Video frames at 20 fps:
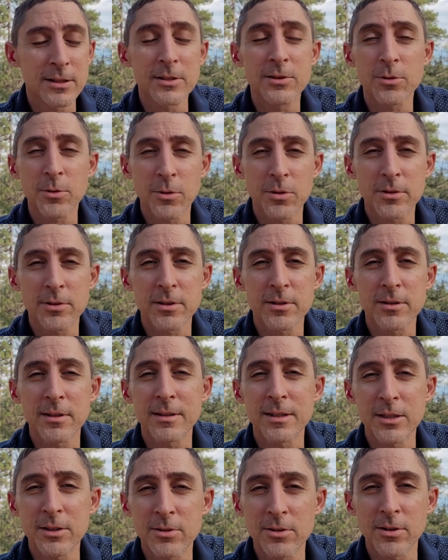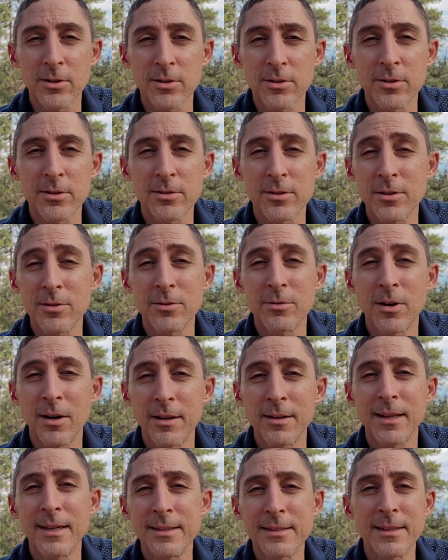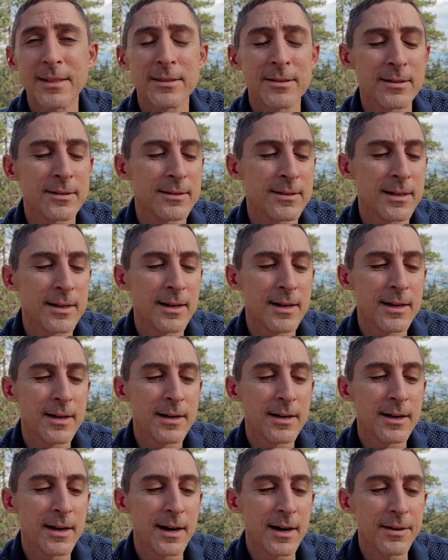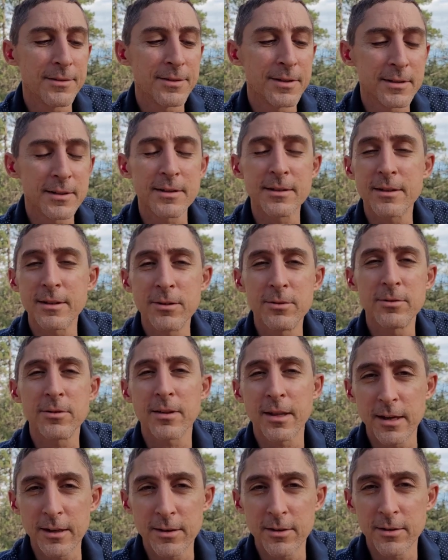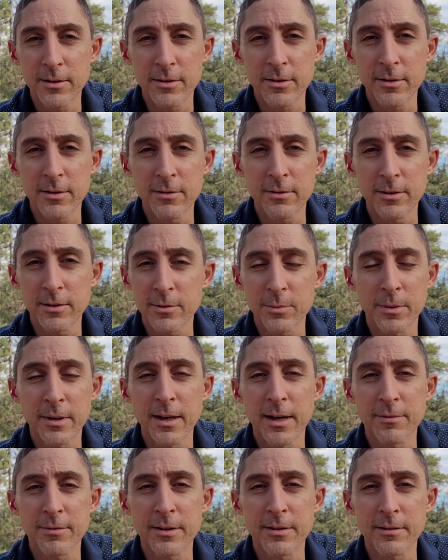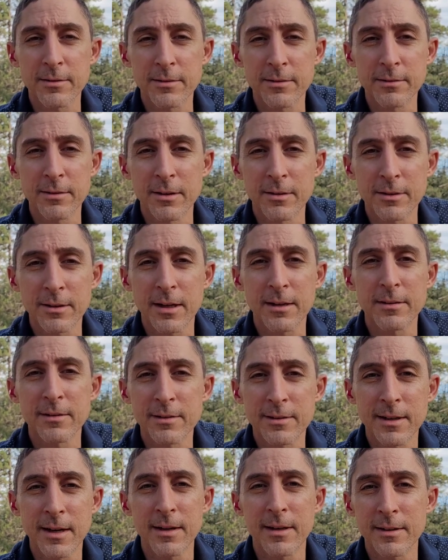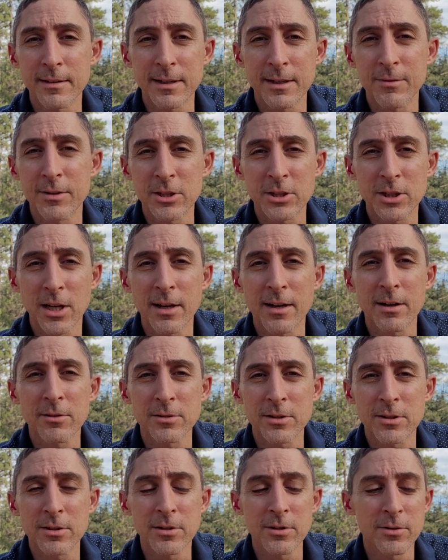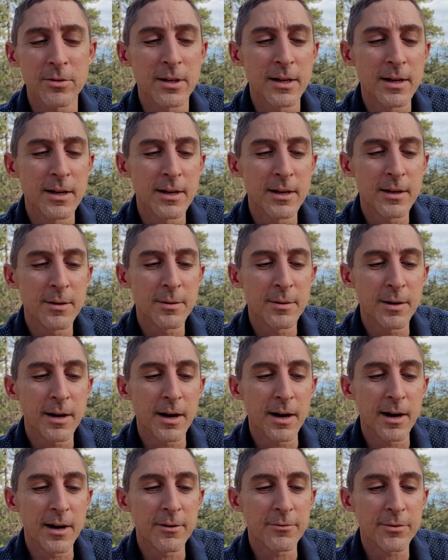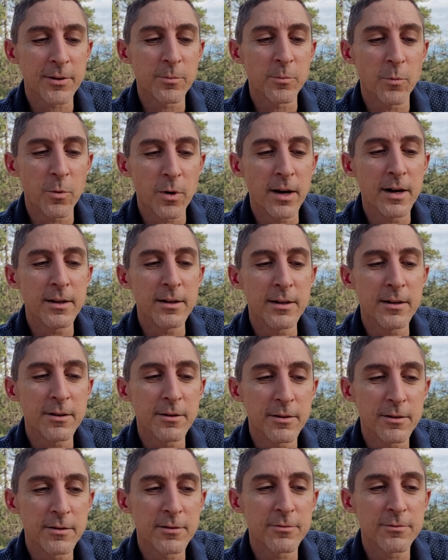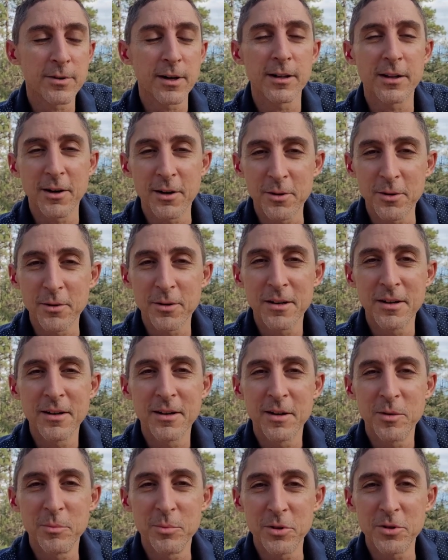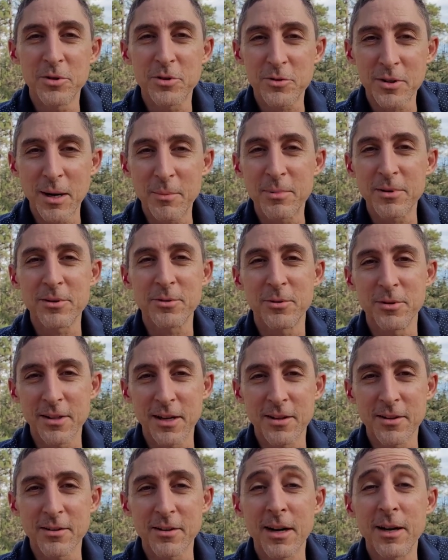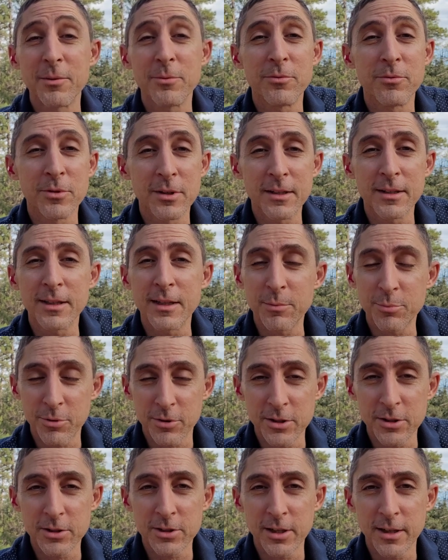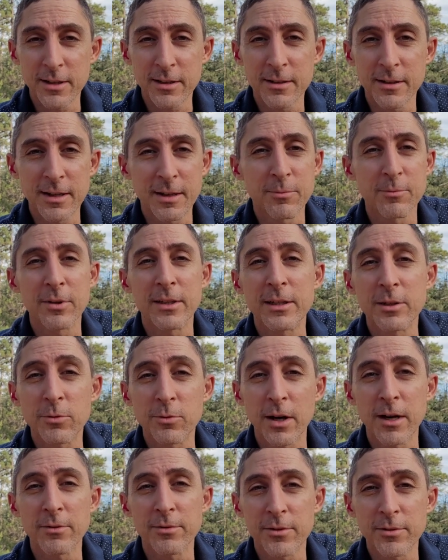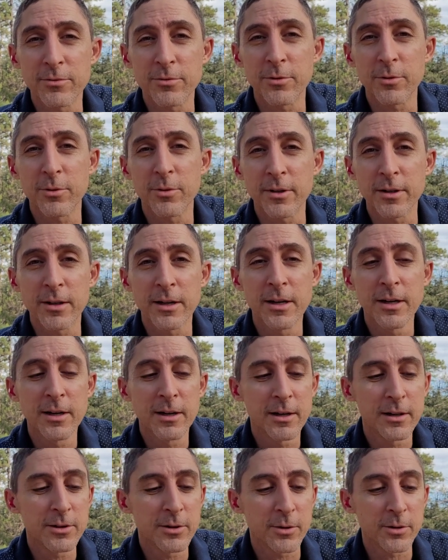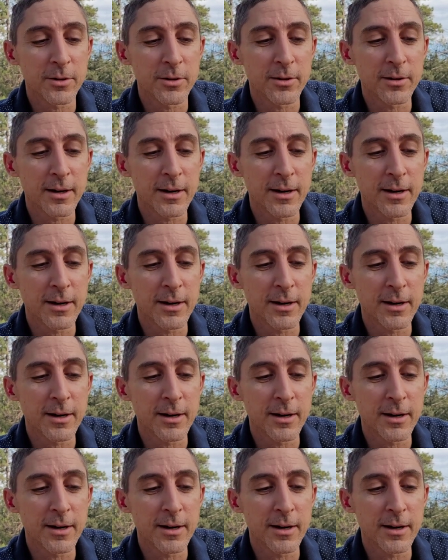courses, to teach your learners, to do online teaching, this is a huge thank you to you. I just want to have, again, say and give a shout out to you. From one fellow bootstrapper to another, I really appreciate it, and I'm really grateful for your